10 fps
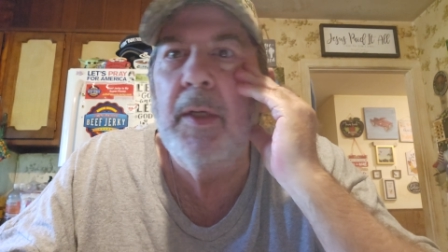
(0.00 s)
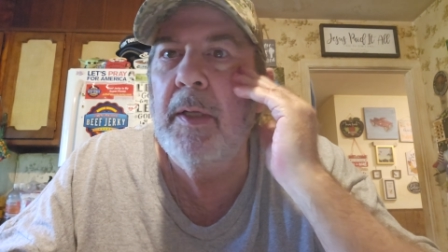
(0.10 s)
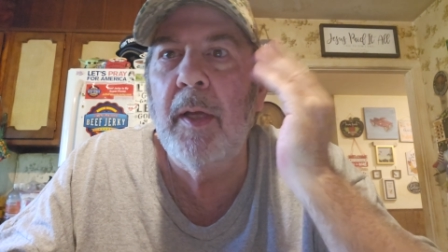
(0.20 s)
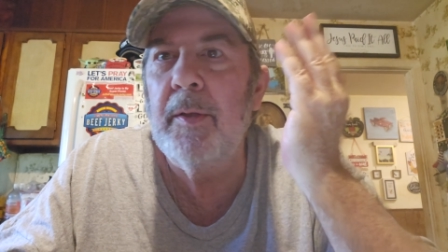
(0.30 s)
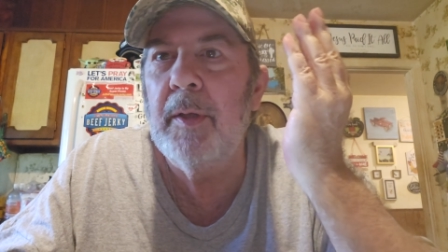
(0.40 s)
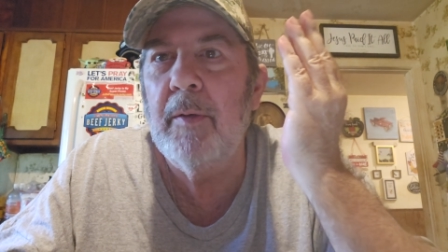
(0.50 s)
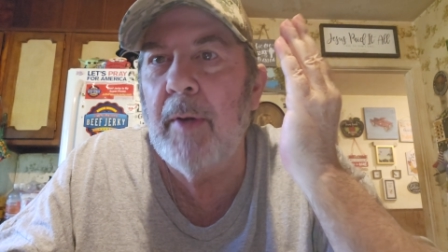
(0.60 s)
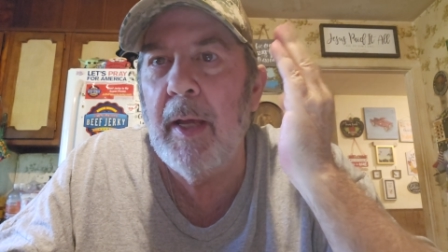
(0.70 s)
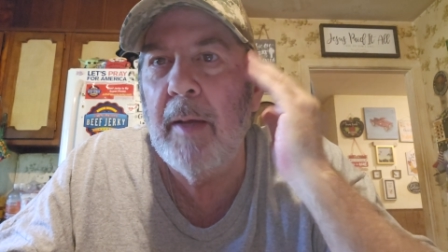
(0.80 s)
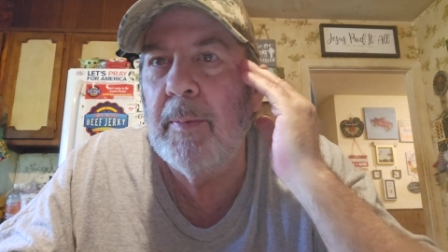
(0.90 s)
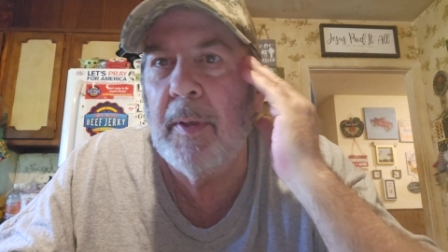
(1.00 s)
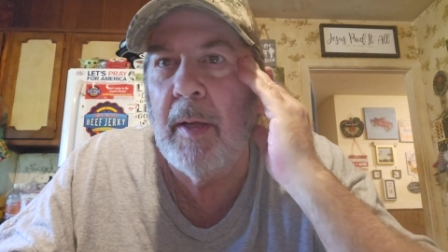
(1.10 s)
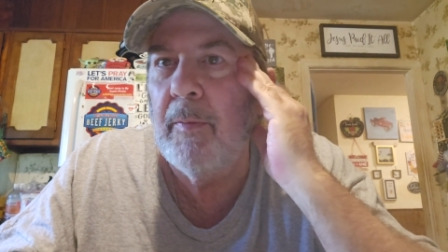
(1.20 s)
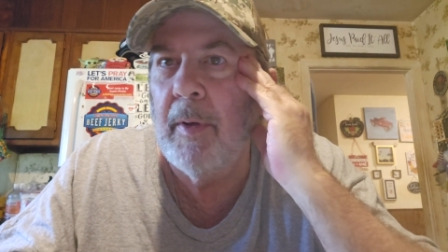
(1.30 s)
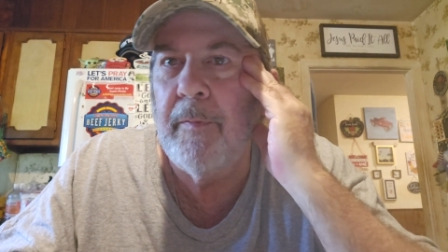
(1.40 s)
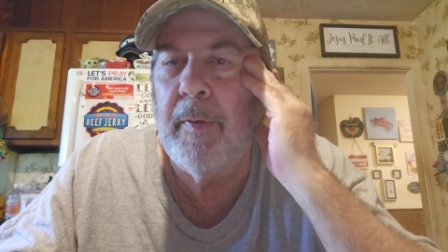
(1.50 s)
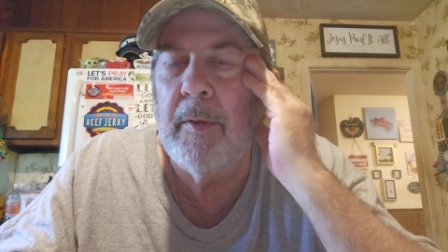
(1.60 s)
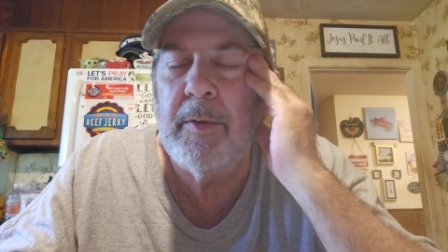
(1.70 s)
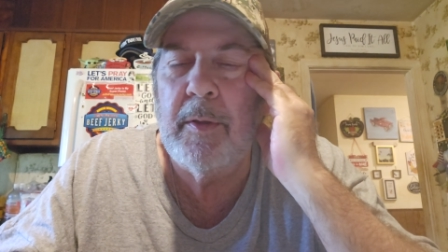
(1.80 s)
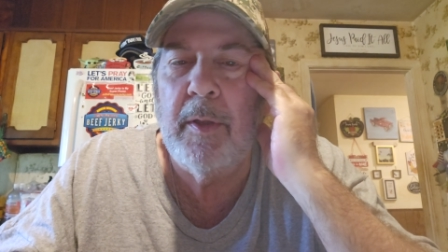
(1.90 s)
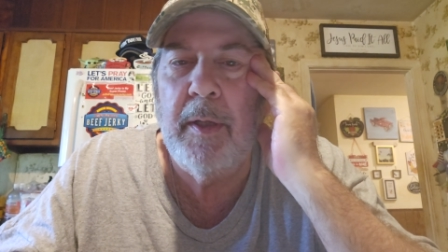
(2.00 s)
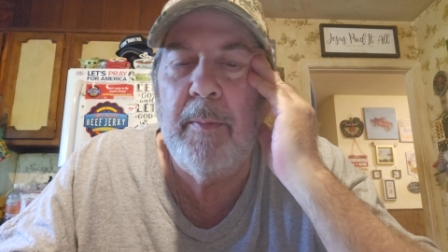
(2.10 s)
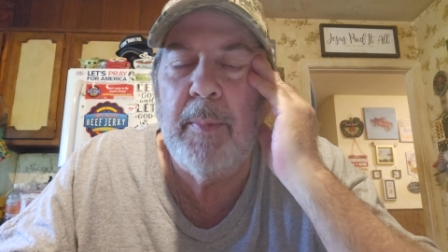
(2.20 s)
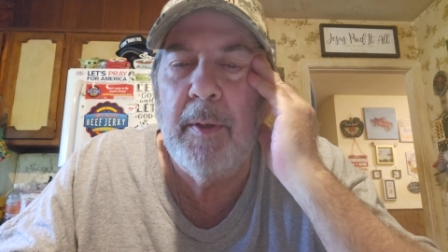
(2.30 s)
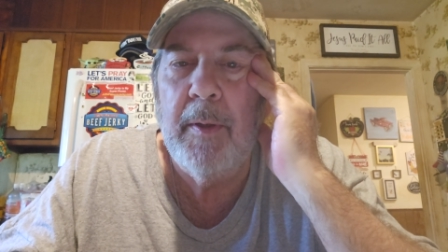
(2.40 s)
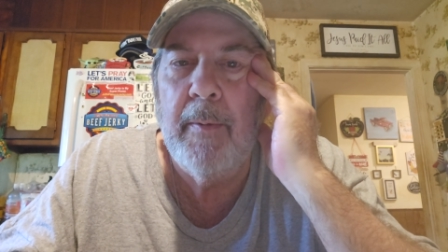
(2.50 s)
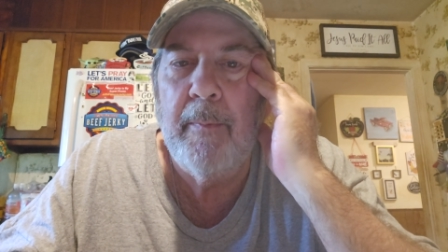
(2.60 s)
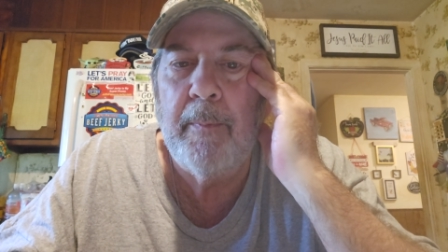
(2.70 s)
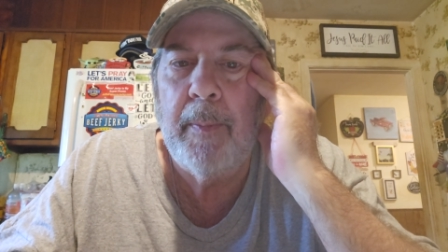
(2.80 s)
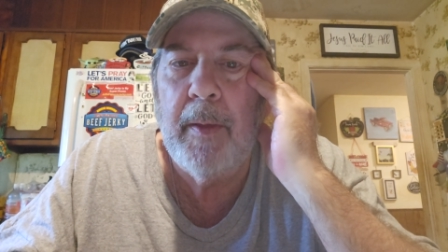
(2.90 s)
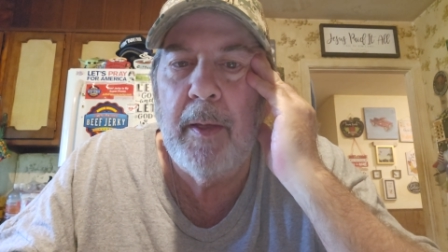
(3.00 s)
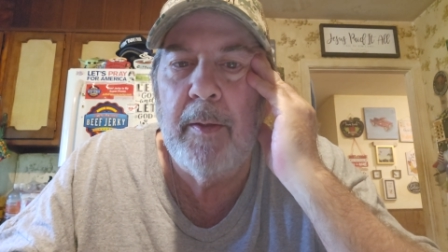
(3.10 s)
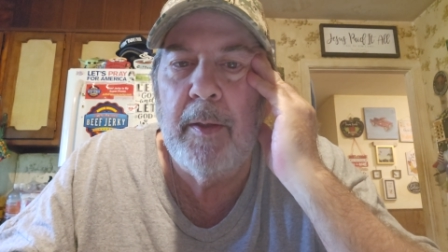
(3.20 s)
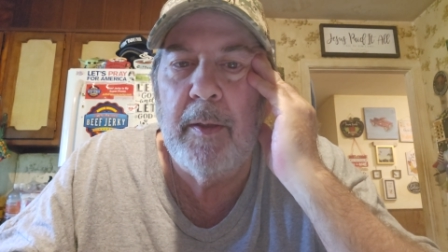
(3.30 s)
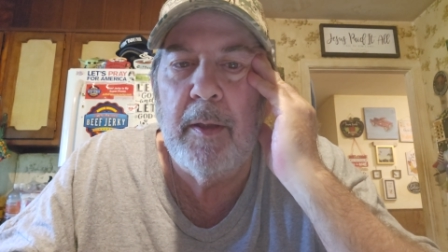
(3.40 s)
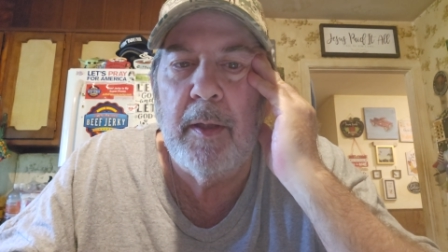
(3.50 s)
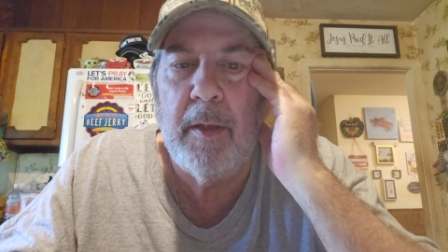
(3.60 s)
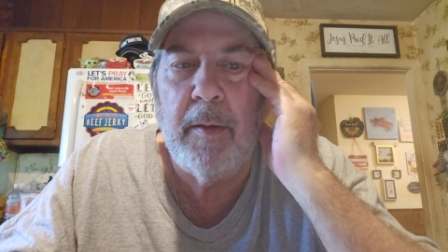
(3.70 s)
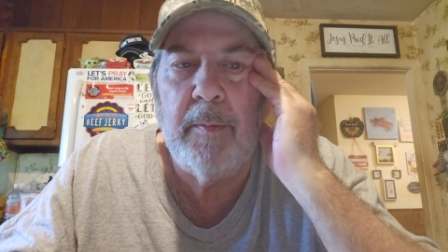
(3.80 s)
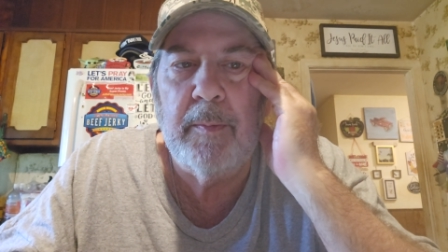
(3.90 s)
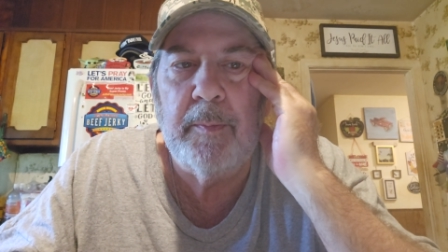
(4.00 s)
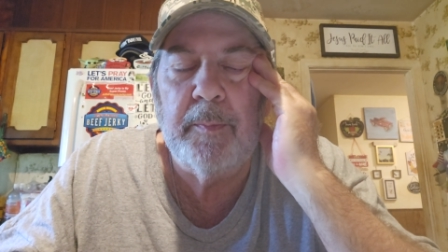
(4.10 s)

it nothing ever happened. I, I fell asleep, and then